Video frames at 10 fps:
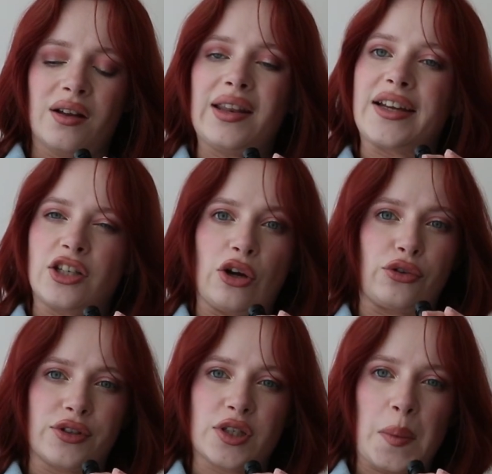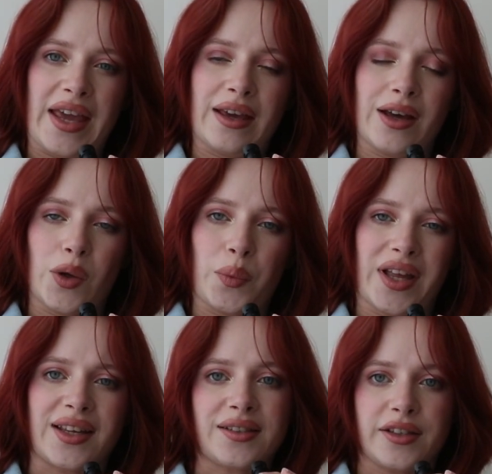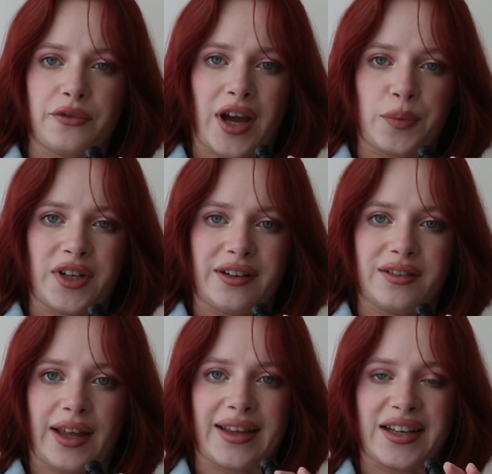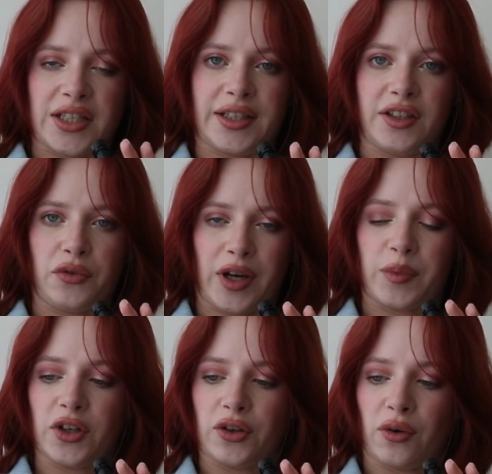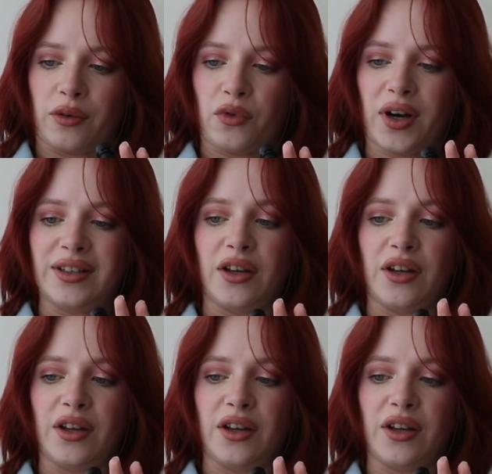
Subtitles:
like children's makeup, and that's the vibe they're like, exactly the vibe they're going for. And